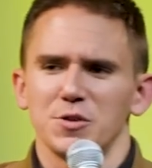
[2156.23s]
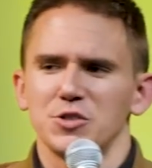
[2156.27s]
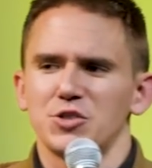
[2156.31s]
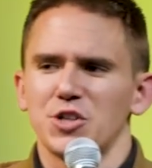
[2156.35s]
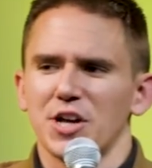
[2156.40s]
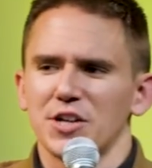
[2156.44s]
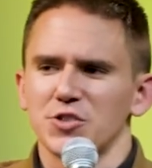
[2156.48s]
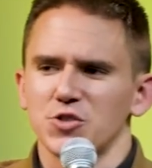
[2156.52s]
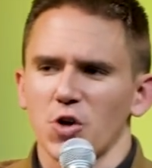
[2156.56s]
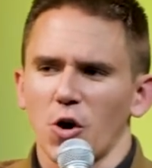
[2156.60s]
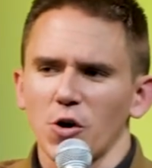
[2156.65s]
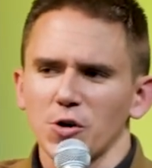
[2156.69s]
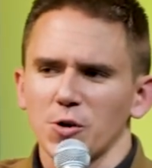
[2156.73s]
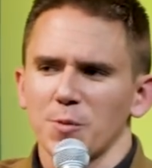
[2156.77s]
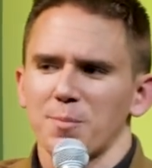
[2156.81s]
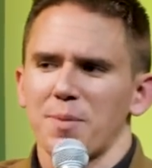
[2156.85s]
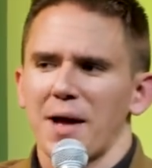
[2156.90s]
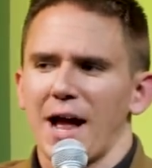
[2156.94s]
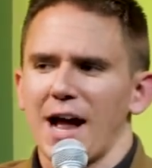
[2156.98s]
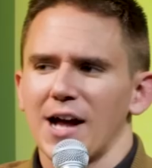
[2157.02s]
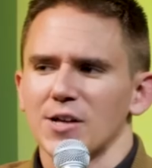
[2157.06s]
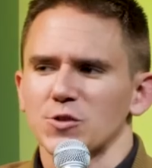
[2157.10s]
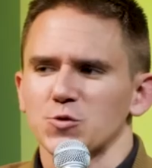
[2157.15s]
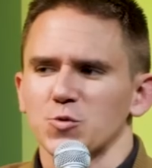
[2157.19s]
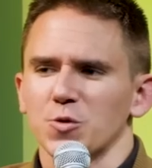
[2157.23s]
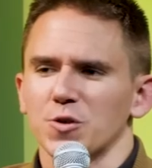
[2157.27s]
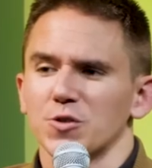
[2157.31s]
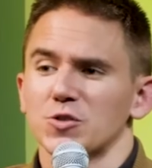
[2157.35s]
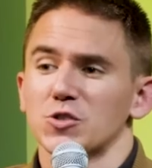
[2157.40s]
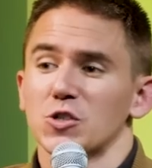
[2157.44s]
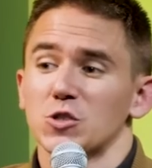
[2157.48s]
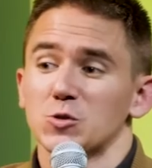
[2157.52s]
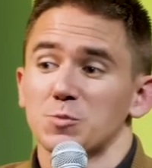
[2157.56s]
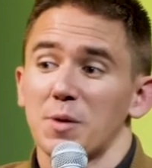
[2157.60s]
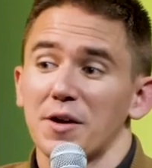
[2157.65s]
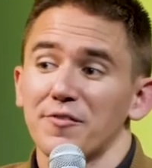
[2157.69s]
We change all your
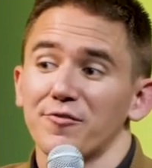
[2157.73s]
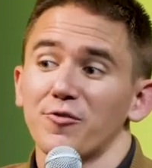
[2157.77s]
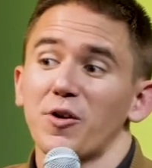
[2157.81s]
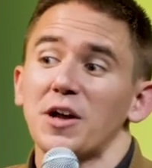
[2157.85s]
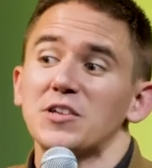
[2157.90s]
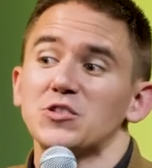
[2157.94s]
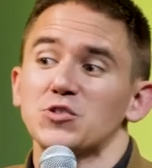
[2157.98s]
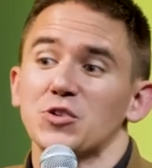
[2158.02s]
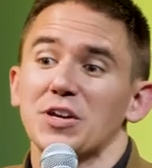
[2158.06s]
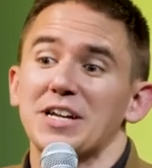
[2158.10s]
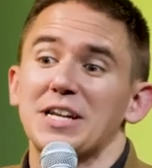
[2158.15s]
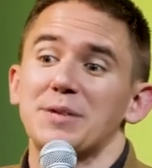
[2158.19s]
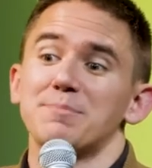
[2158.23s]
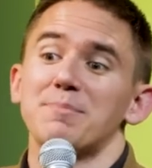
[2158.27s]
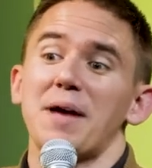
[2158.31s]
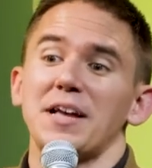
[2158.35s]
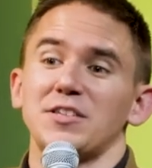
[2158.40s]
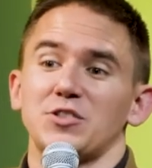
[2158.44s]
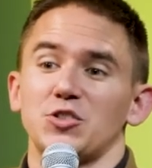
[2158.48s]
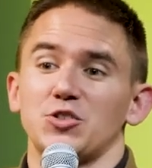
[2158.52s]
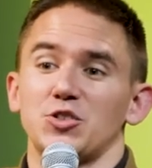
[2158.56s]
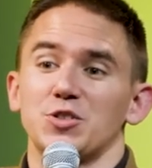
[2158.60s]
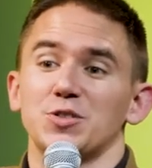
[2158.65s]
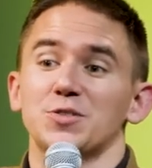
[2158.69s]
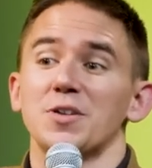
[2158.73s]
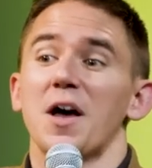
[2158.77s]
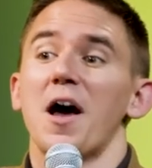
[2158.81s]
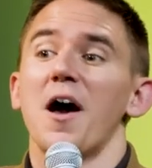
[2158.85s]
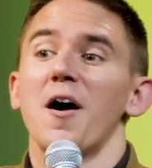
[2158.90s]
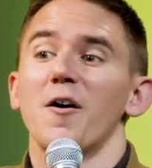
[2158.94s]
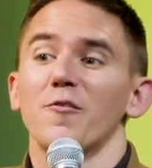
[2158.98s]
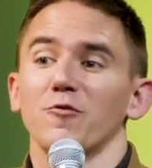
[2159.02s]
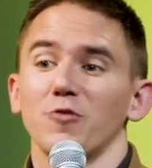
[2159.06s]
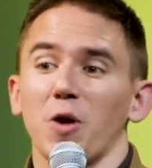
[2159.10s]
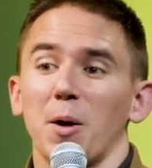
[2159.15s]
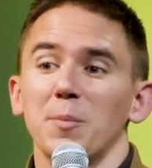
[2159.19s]
passwords because my friends are getting messages
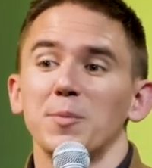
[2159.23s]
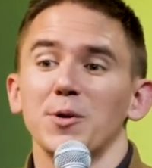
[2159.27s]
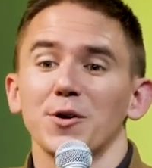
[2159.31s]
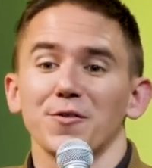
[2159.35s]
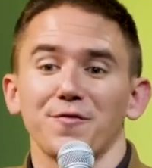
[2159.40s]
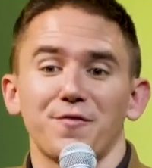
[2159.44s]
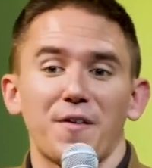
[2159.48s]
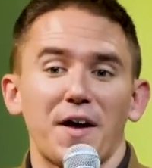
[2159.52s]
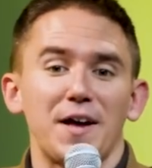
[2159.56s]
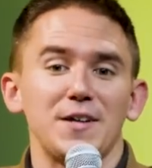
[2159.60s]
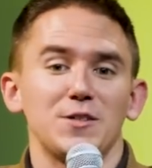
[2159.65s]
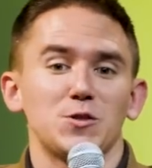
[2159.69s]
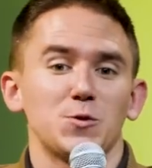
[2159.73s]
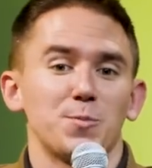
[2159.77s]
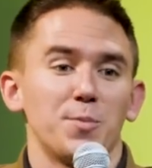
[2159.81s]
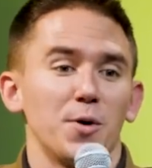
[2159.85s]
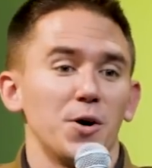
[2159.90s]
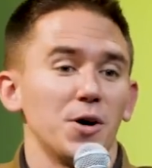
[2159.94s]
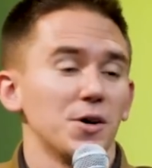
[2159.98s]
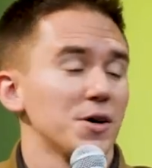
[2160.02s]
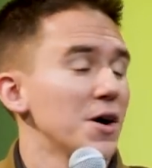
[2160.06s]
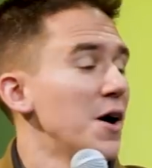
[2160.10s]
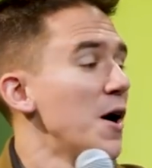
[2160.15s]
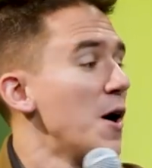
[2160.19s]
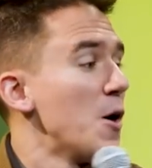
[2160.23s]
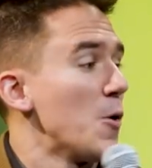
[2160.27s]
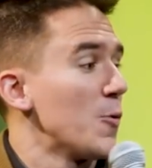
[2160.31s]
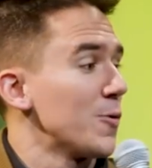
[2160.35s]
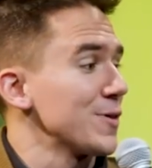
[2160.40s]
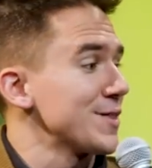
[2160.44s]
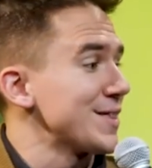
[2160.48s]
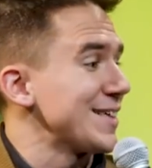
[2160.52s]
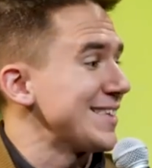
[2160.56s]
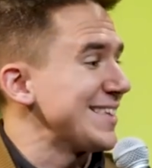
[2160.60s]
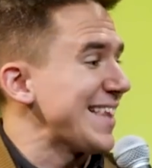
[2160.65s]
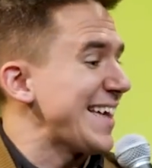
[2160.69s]
from your Facebook
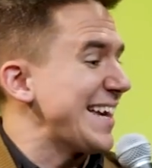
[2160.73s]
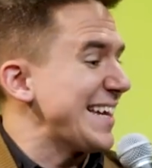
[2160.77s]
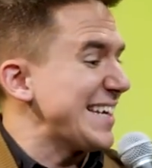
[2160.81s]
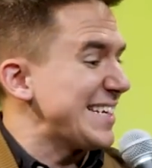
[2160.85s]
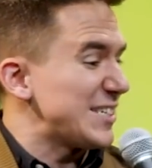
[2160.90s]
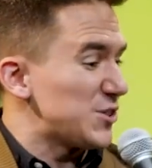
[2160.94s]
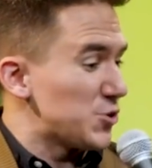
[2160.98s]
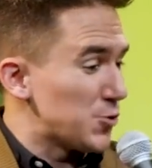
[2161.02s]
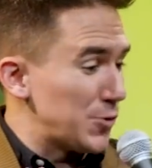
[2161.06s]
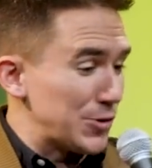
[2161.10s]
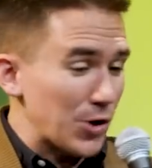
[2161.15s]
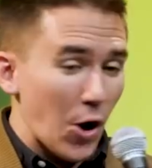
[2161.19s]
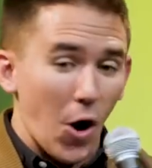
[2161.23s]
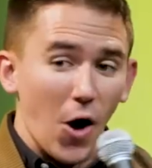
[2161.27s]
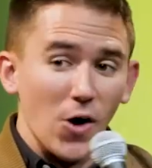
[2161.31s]
with a link to an